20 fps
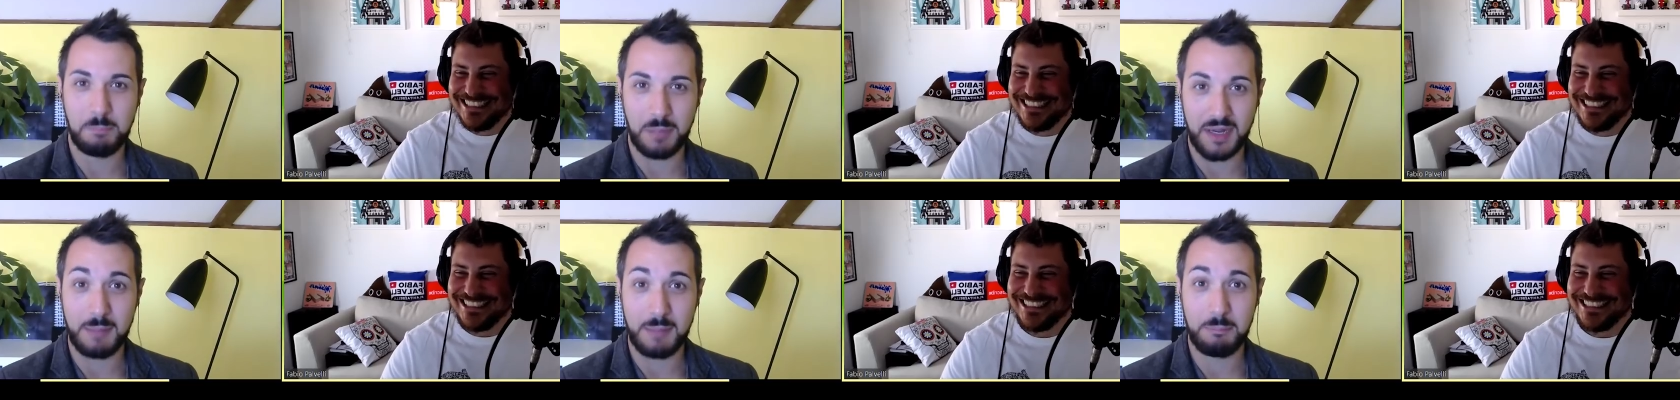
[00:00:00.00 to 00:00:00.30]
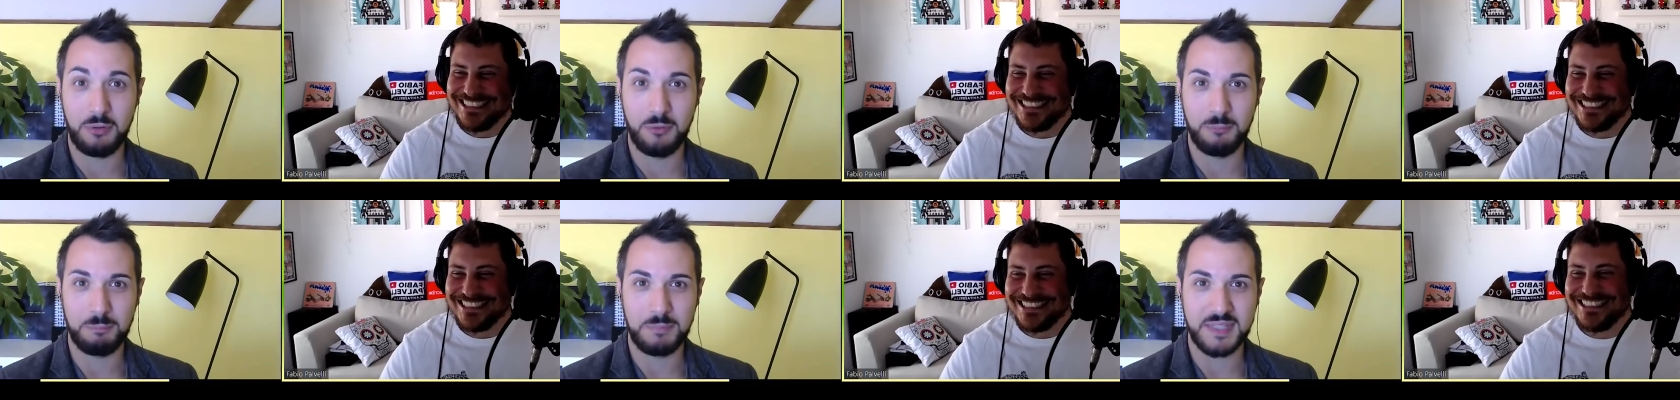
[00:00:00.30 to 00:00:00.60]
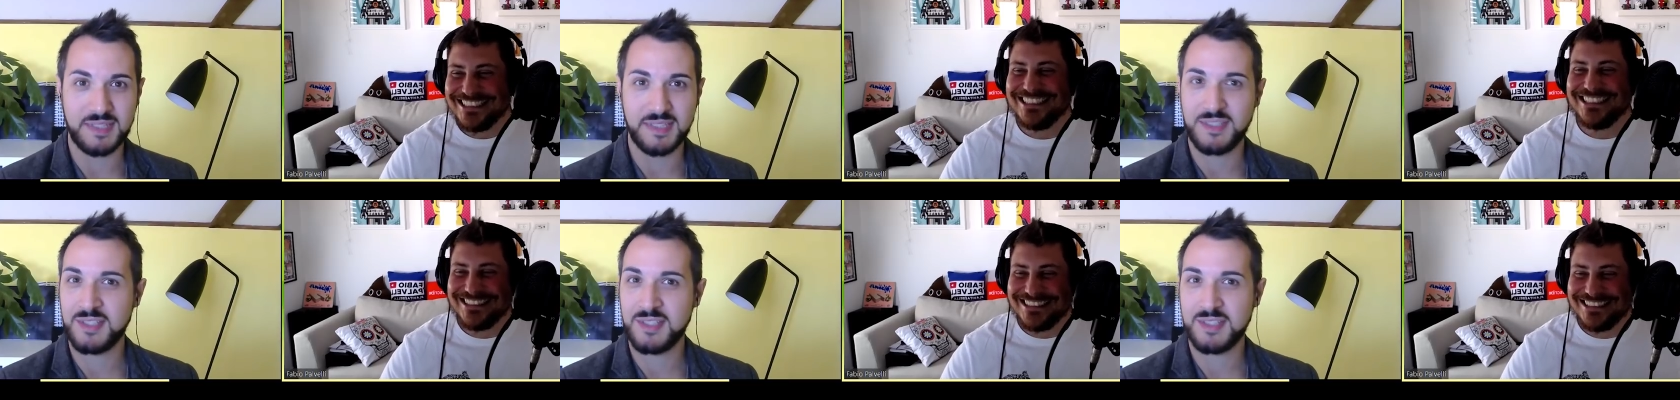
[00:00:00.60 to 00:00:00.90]
Speaker 1: pineapple on
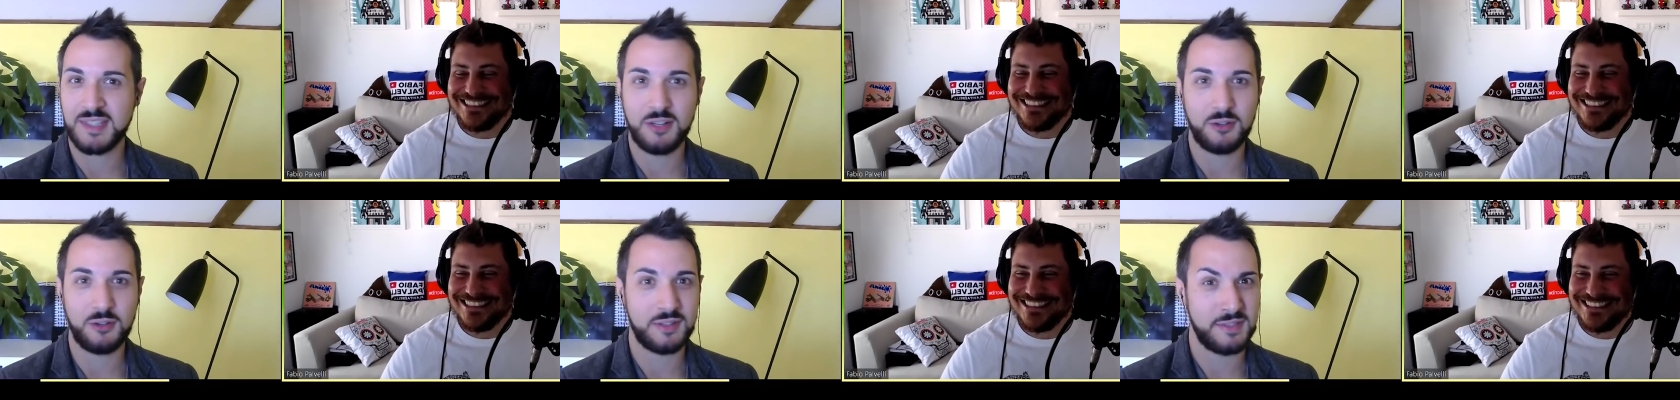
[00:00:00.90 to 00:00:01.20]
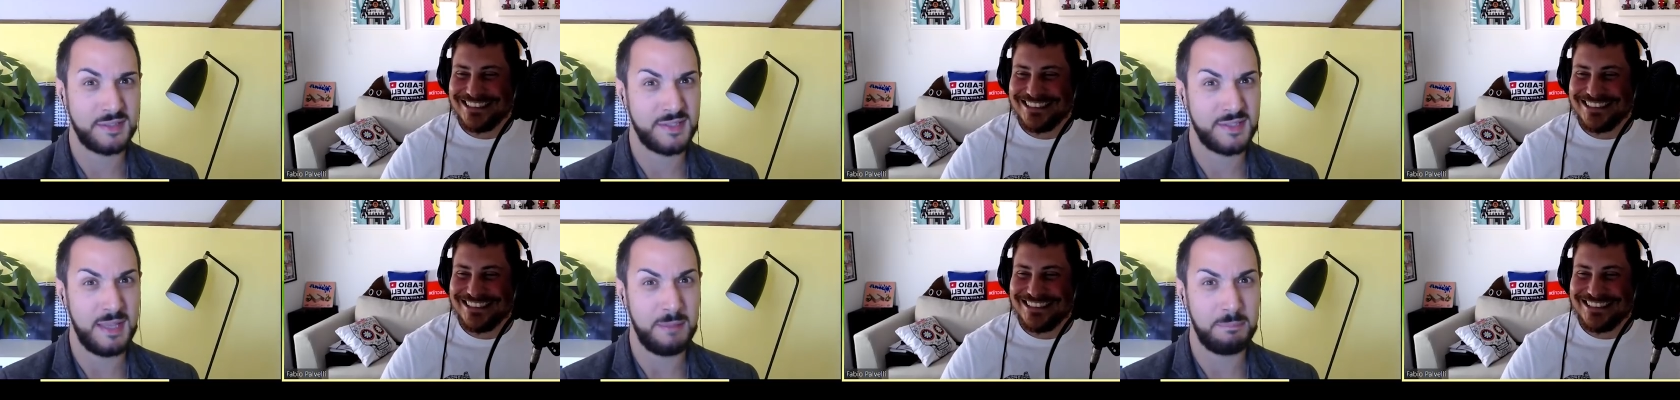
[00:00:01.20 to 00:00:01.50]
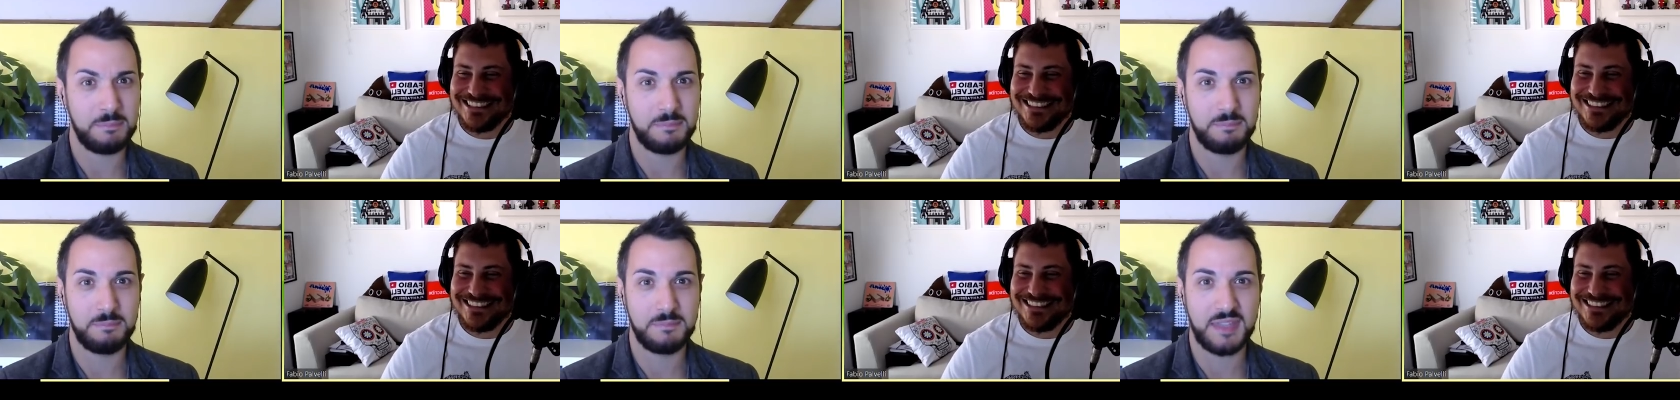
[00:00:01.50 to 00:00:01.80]
pizza. Just cannot accept
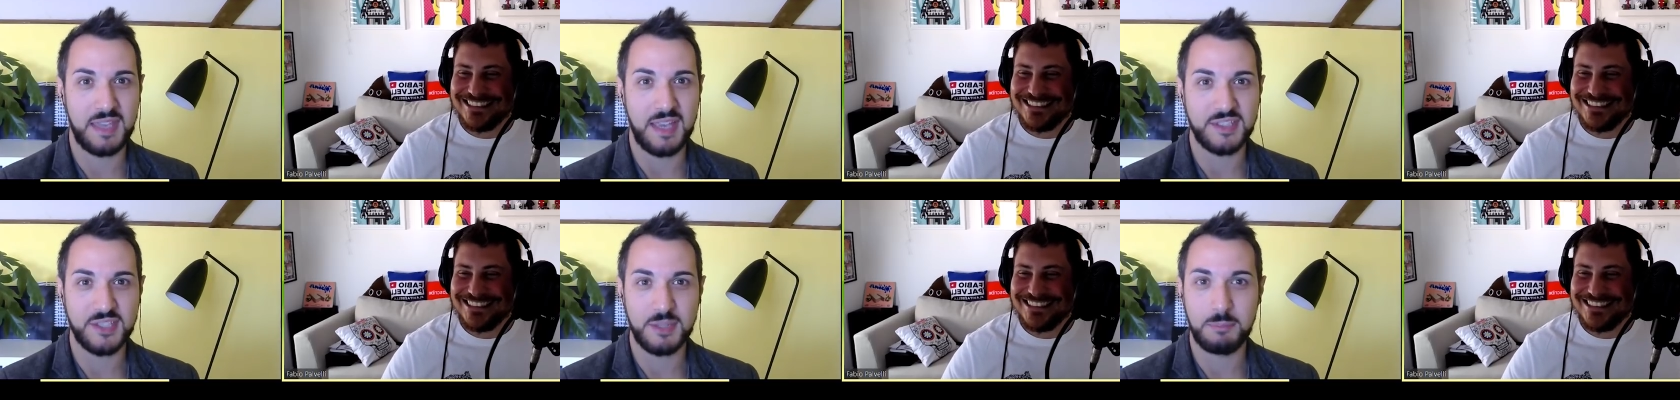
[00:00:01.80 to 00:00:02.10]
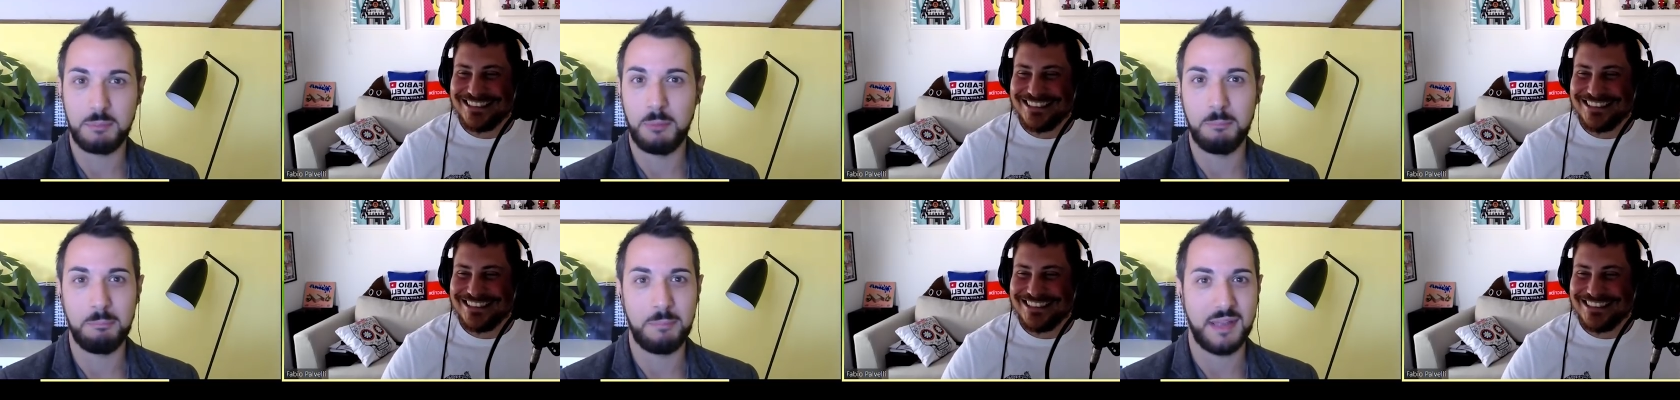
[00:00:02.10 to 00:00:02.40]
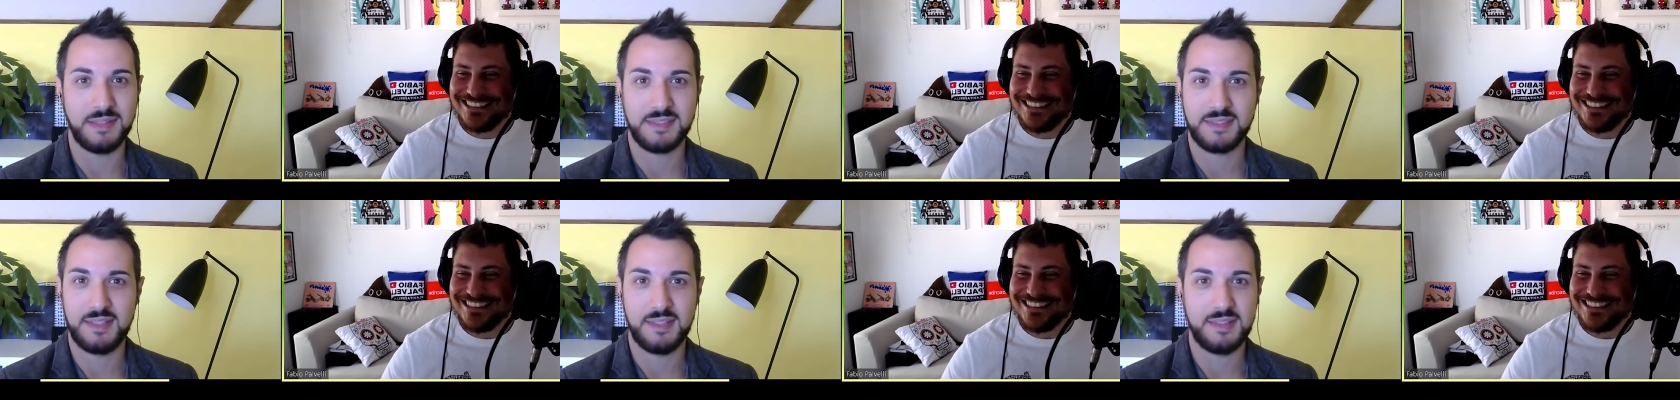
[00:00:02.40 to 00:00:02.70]
ketchup on
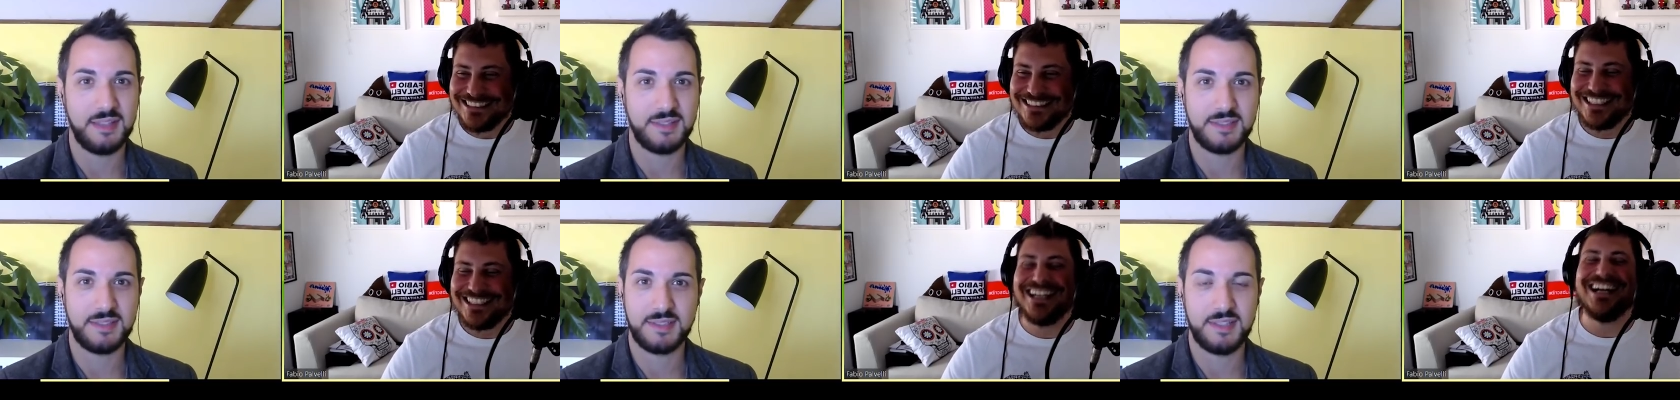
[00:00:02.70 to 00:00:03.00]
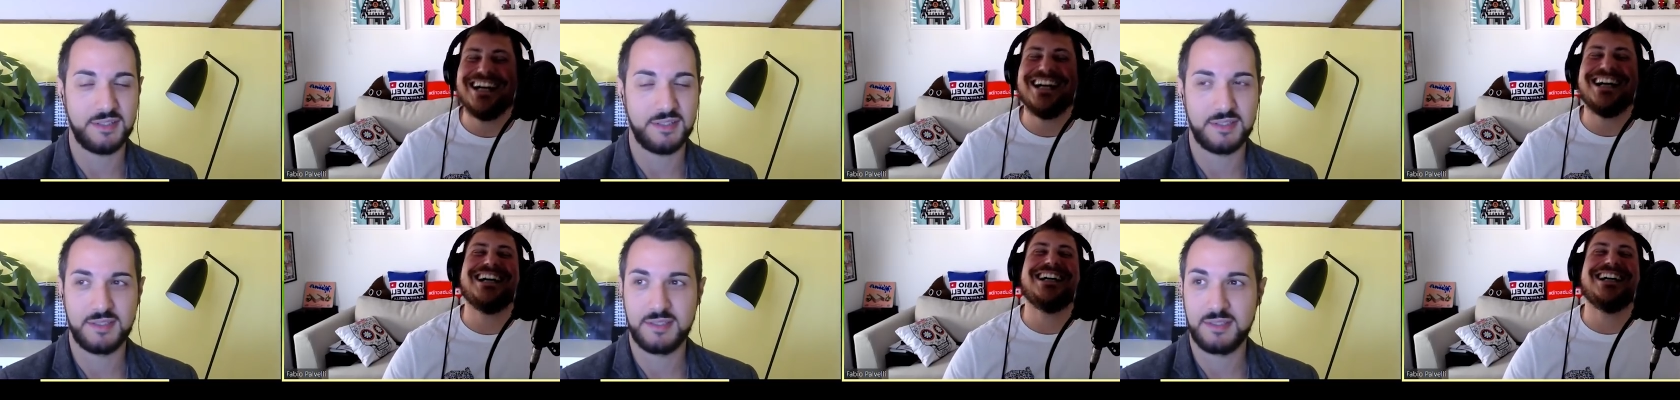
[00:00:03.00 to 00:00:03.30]
pasta. That's